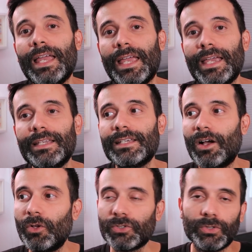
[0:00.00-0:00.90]
and
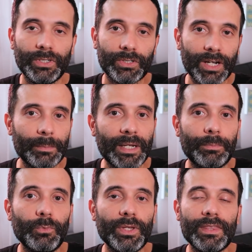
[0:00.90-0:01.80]
also they're coming
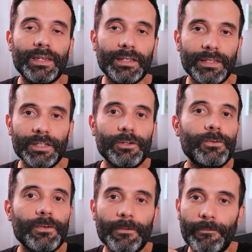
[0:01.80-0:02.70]
up with
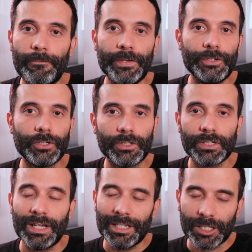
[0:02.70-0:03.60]
new
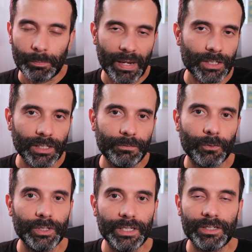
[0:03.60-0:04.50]
features, especially
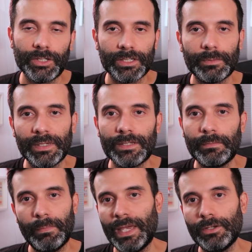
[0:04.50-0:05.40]
for the adjustments
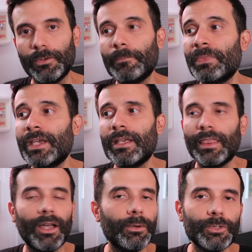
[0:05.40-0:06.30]
menu.
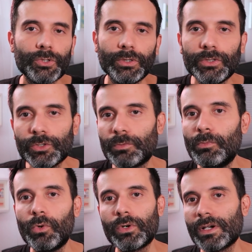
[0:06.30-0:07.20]
Now I'm sure there's
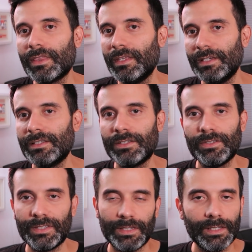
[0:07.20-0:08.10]
more things
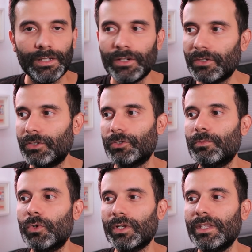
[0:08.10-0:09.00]
to see here, there's
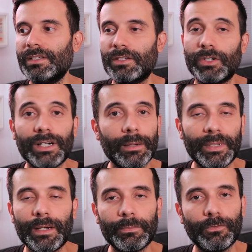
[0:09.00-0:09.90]
more things that are
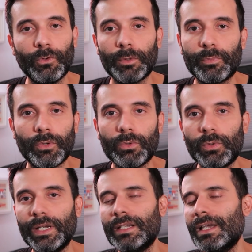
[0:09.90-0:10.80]
coming up for
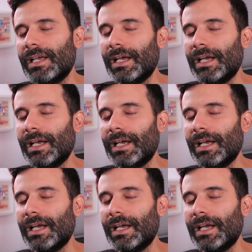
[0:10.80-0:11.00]
Procreate.